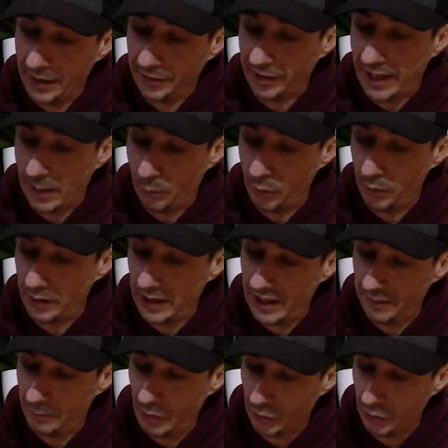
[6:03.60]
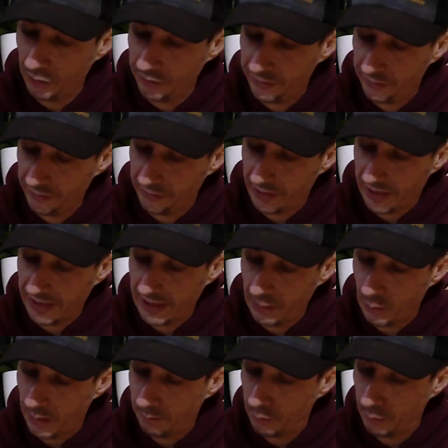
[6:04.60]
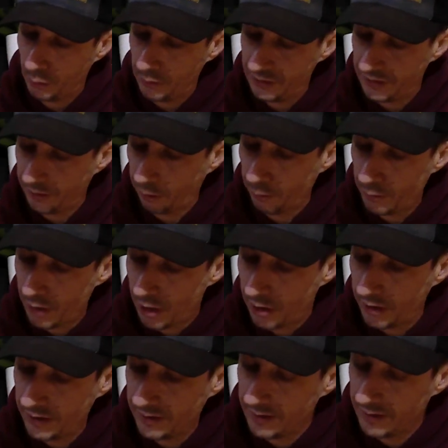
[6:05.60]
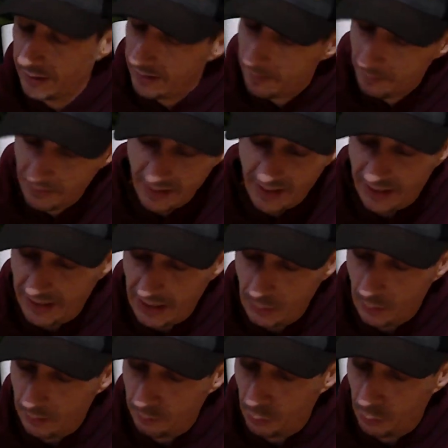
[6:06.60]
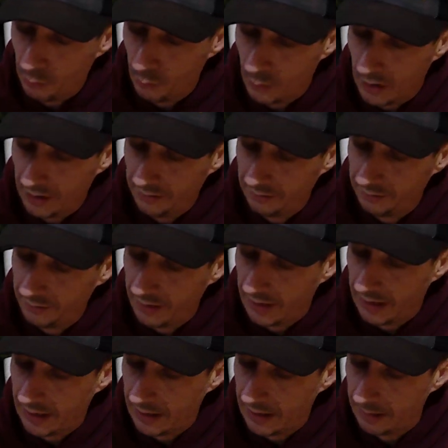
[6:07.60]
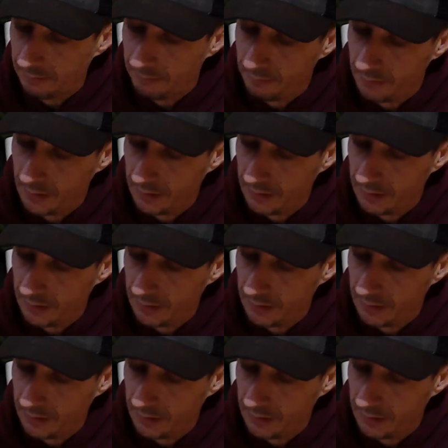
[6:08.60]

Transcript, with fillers: So that would leave me on 81.09, 81.1.